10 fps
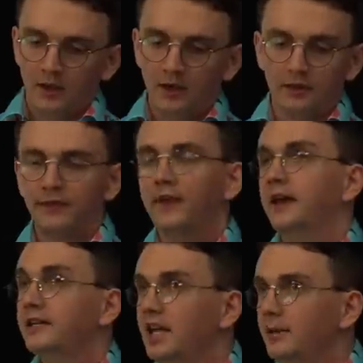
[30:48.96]
At
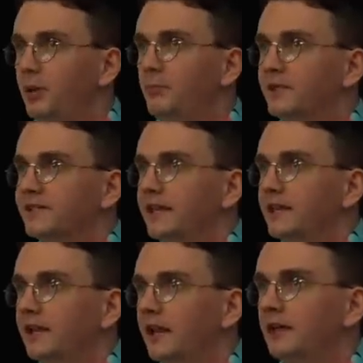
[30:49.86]
Third Ypres in
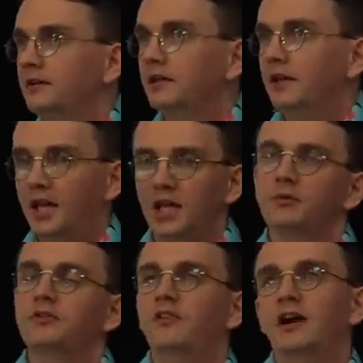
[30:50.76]
particular, it
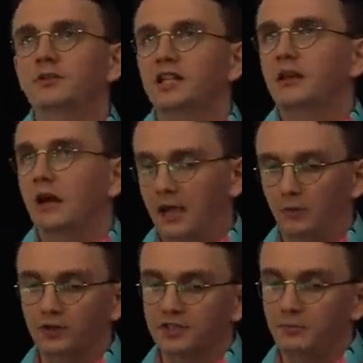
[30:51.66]
was found in that uh,
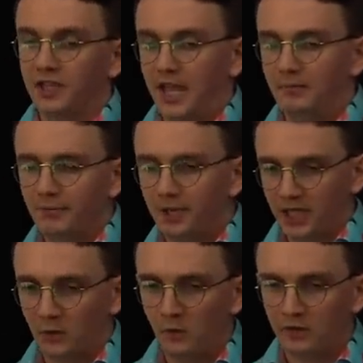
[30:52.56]
once it became a
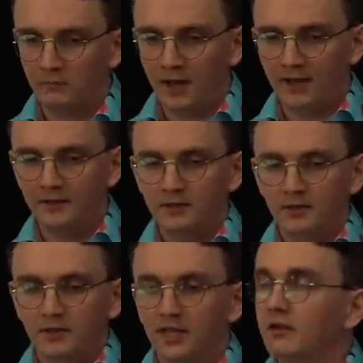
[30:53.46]
muddy quagmire,
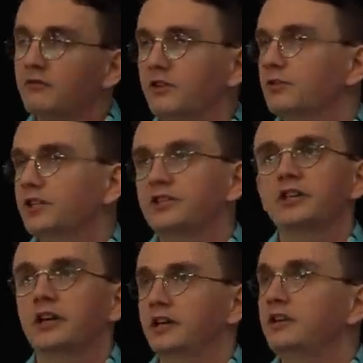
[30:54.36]
the infantry
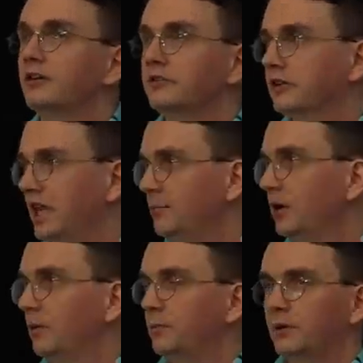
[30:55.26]
certainly couldn't keep
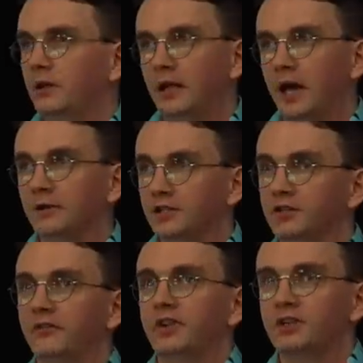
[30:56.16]
up uh,
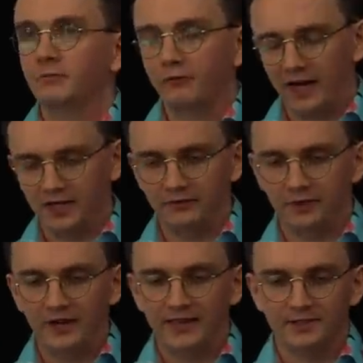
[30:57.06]
sufficient rate of
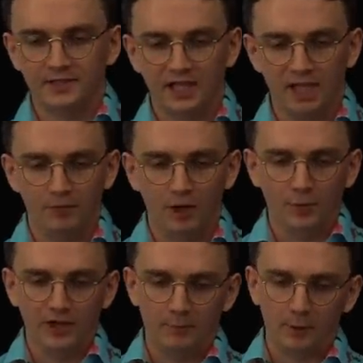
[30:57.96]
advance to keep up
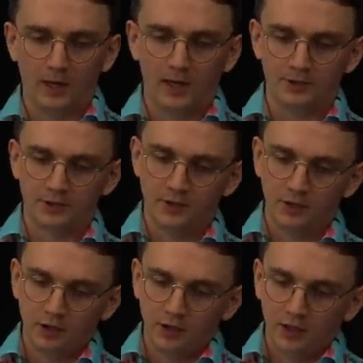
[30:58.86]
with their barrage,
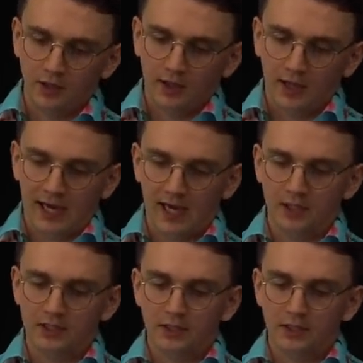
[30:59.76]
and